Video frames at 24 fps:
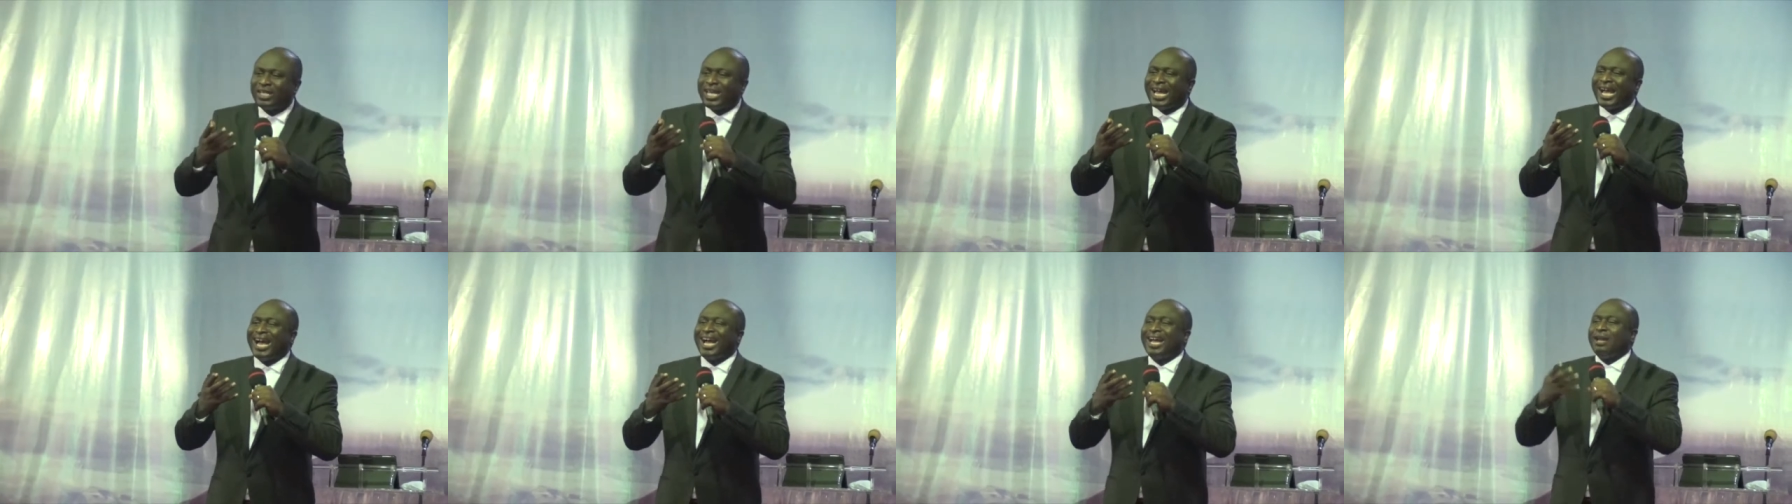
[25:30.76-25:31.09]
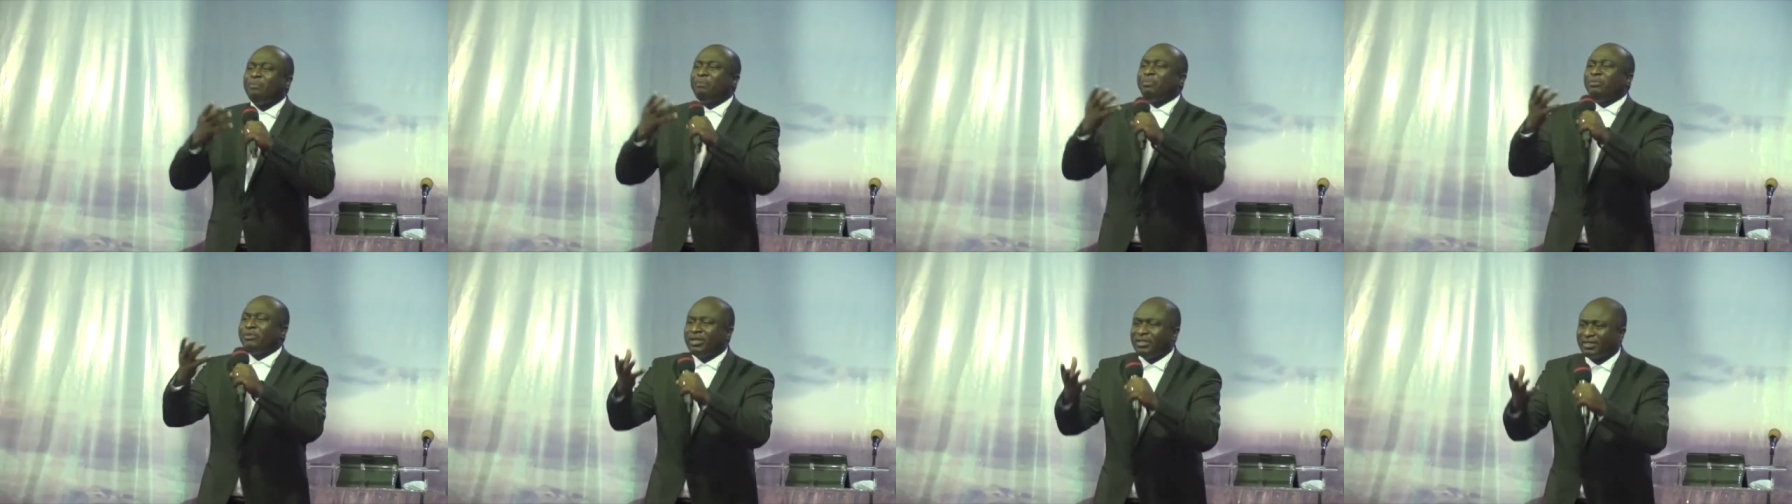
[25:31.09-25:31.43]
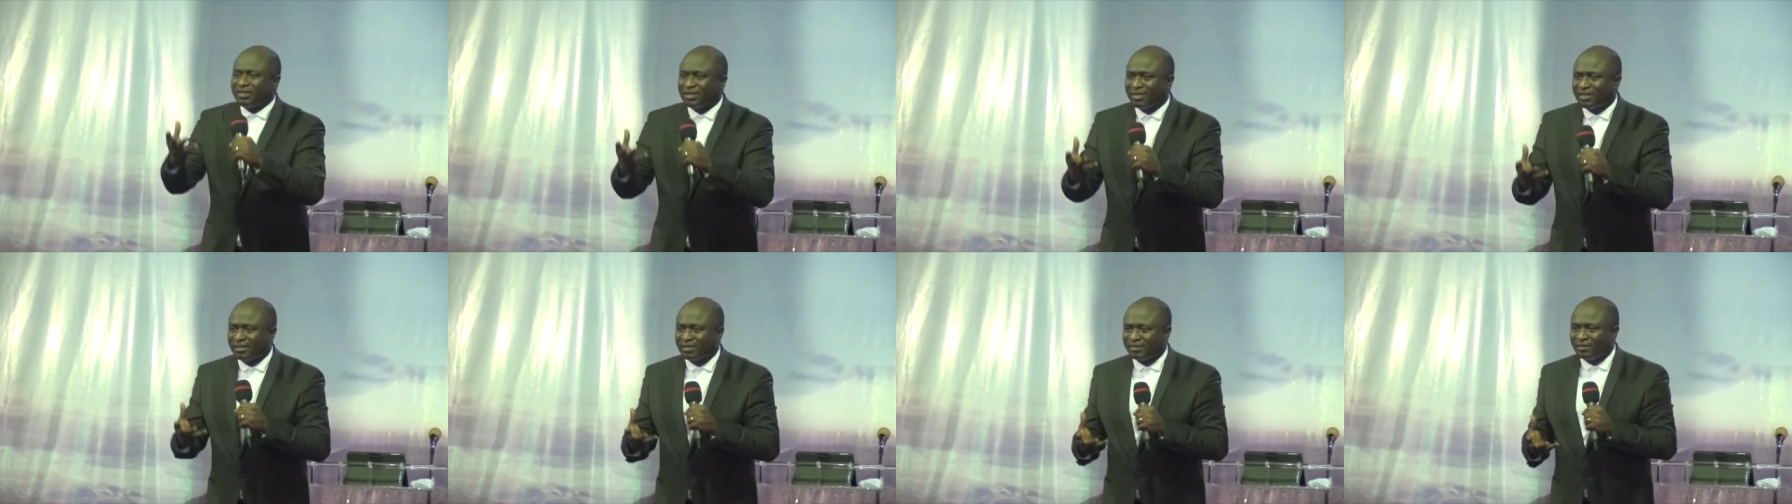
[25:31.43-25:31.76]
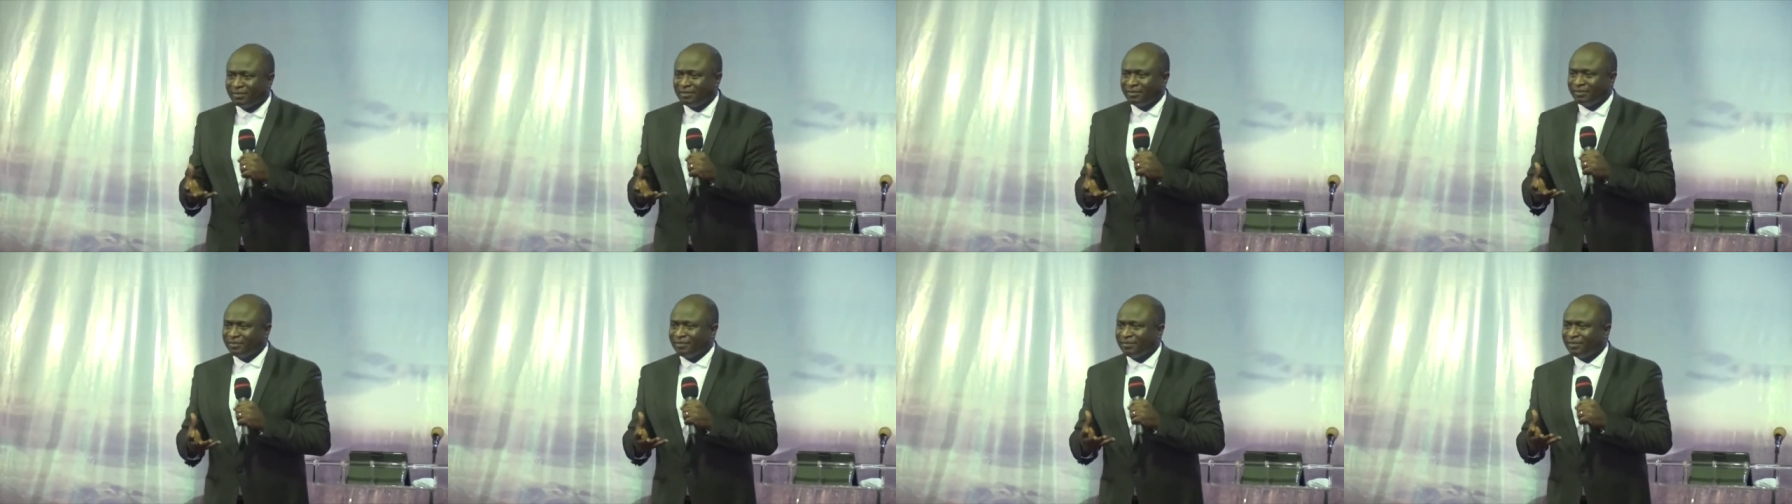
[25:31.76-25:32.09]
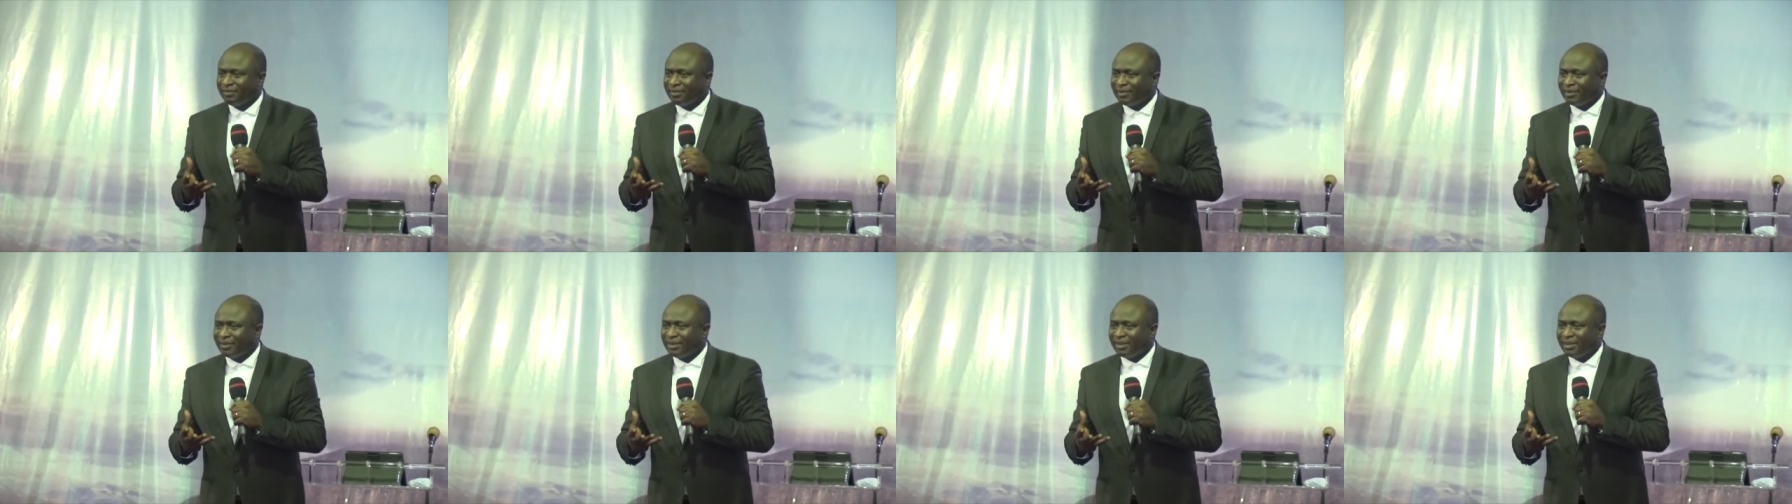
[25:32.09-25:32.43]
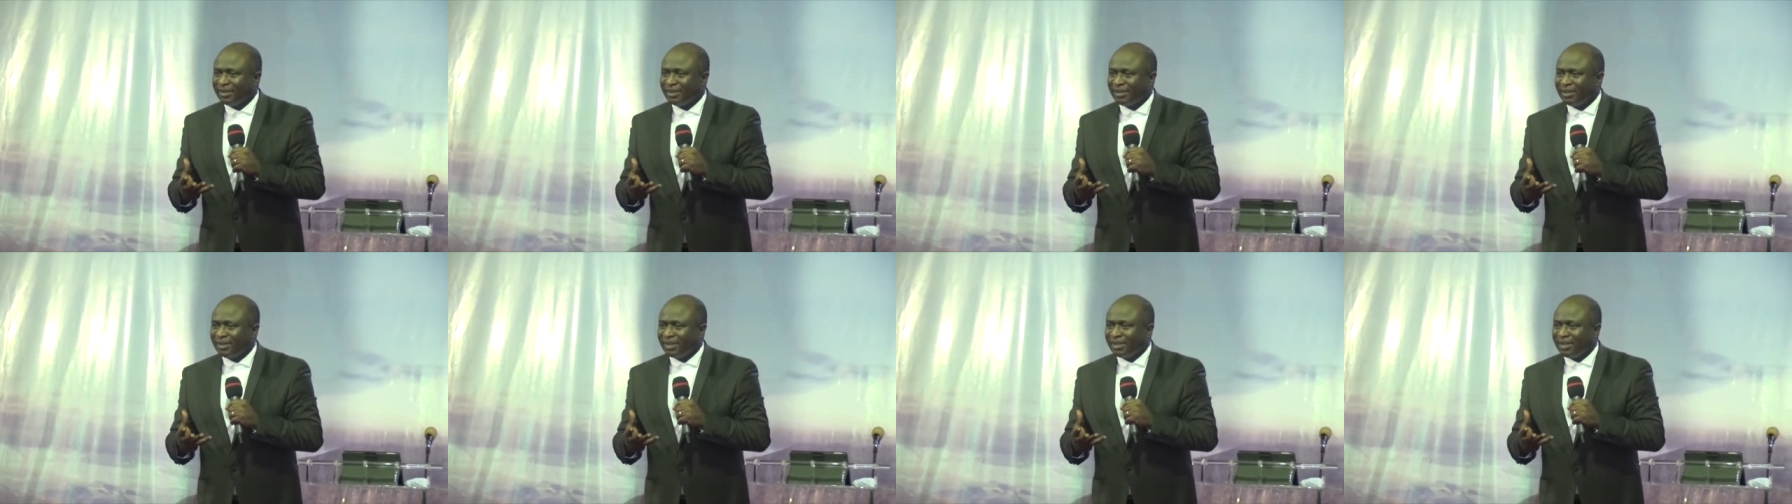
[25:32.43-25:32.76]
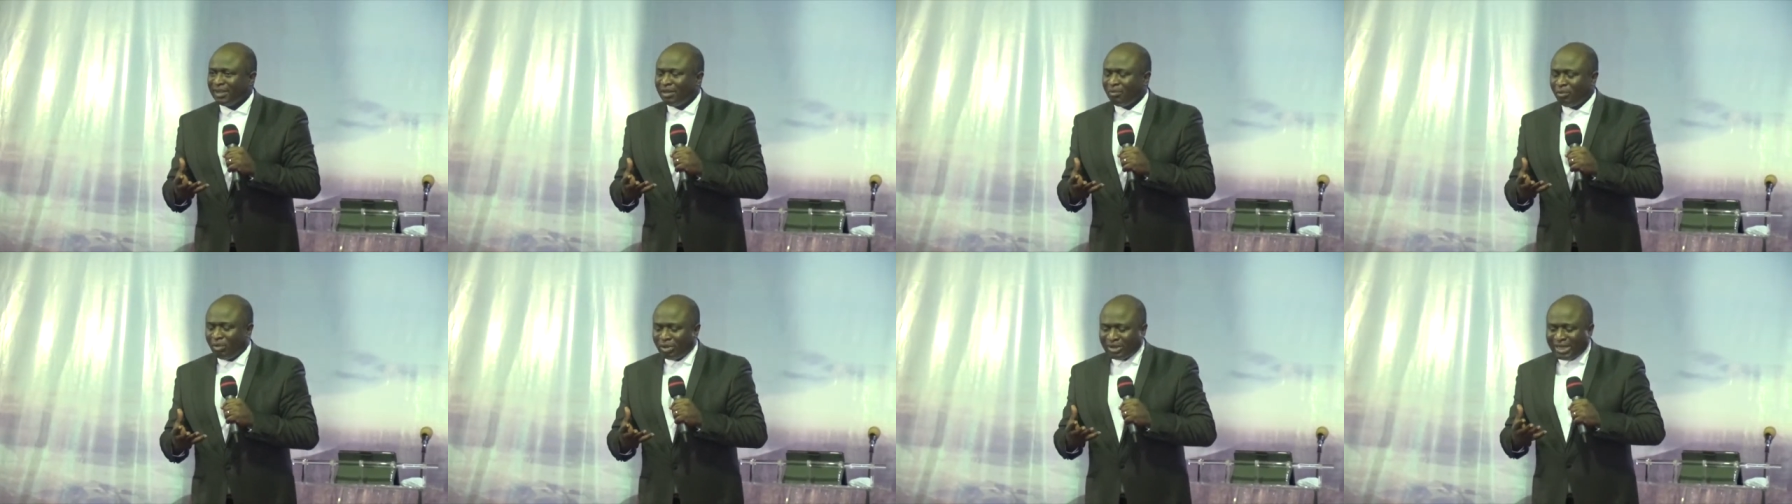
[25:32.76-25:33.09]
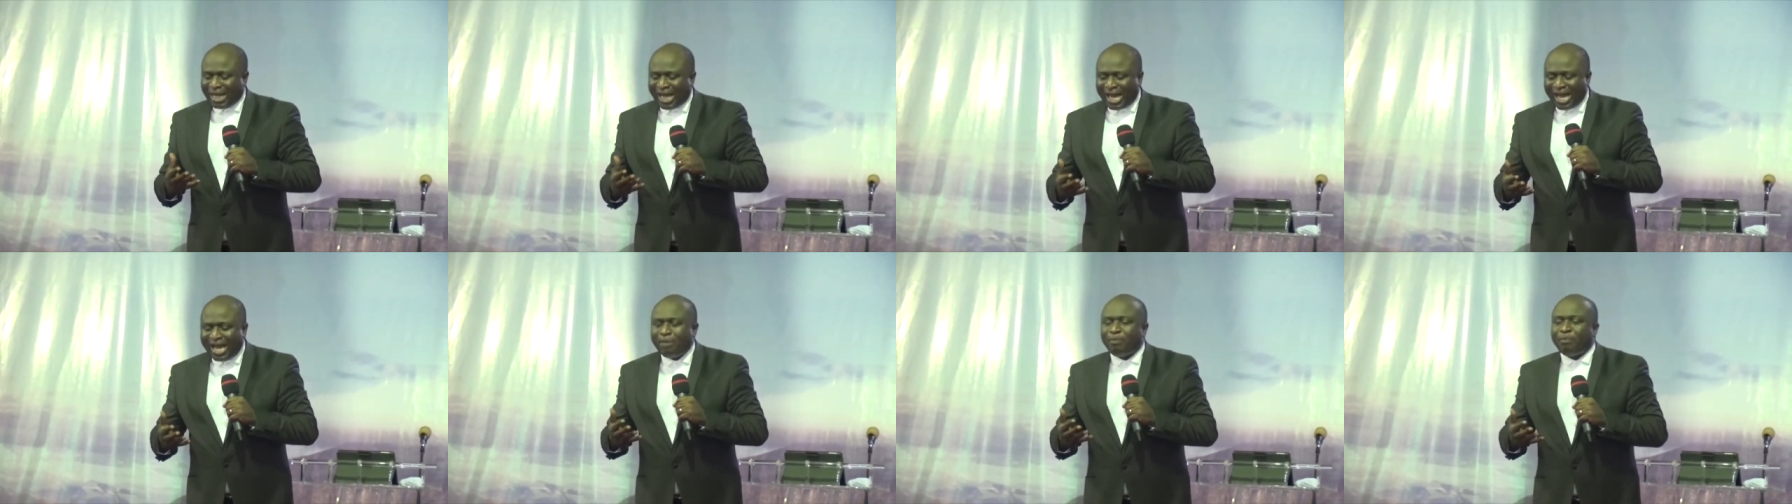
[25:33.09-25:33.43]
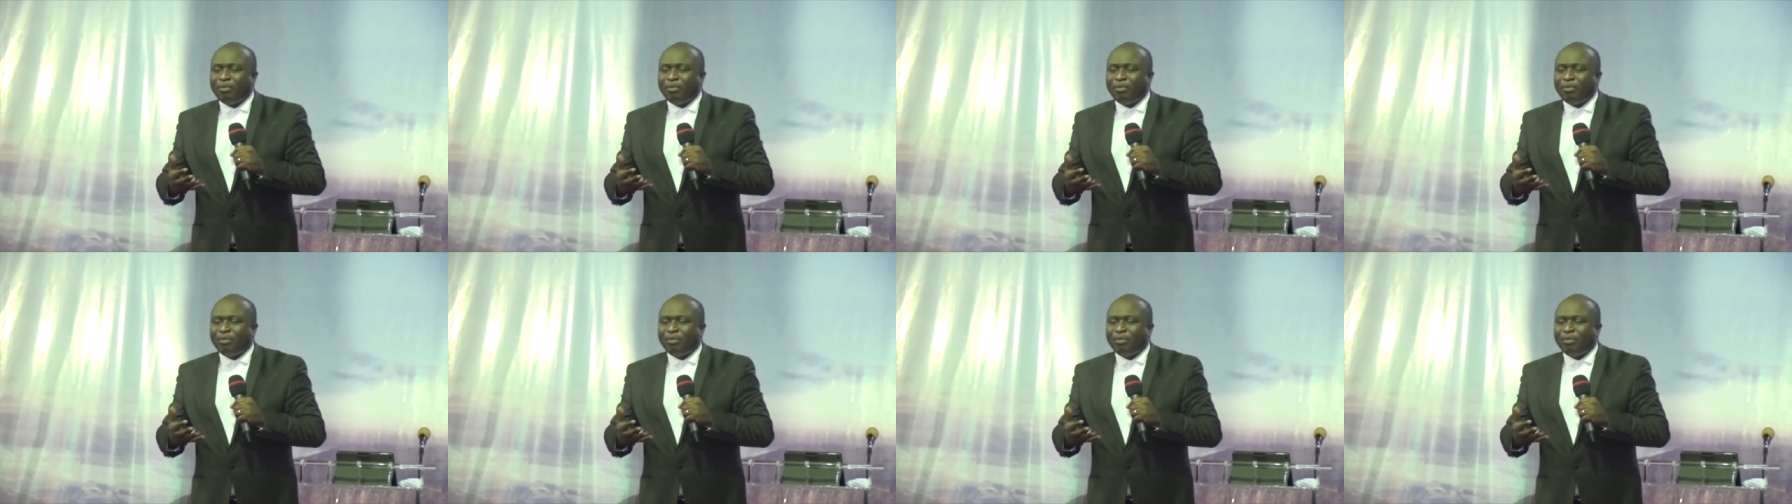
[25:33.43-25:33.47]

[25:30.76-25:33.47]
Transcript: they used the high priest. But